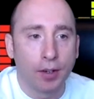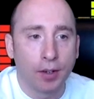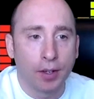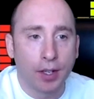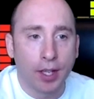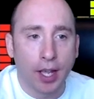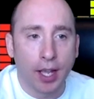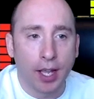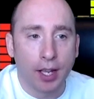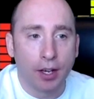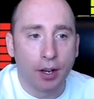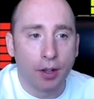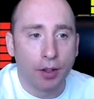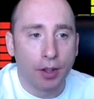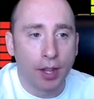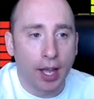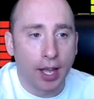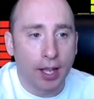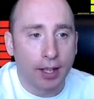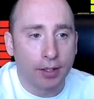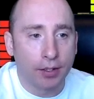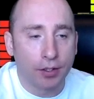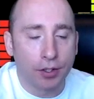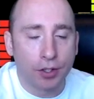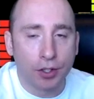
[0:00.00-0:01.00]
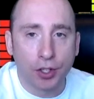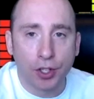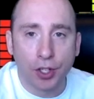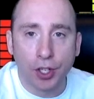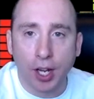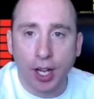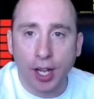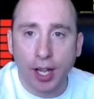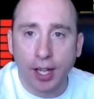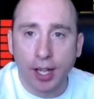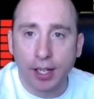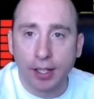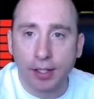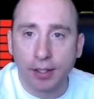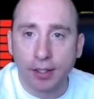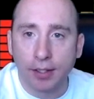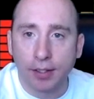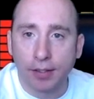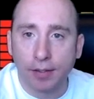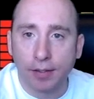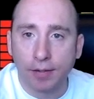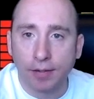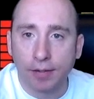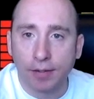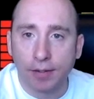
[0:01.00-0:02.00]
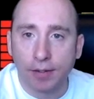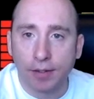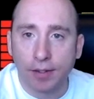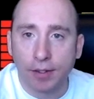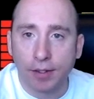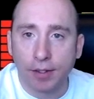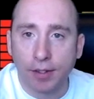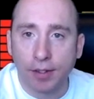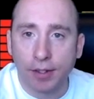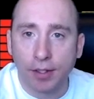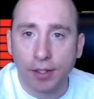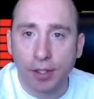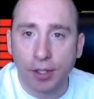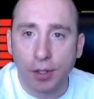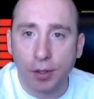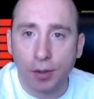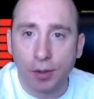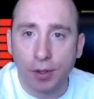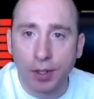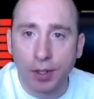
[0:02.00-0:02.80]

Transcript: Okay, I know that chart isn't too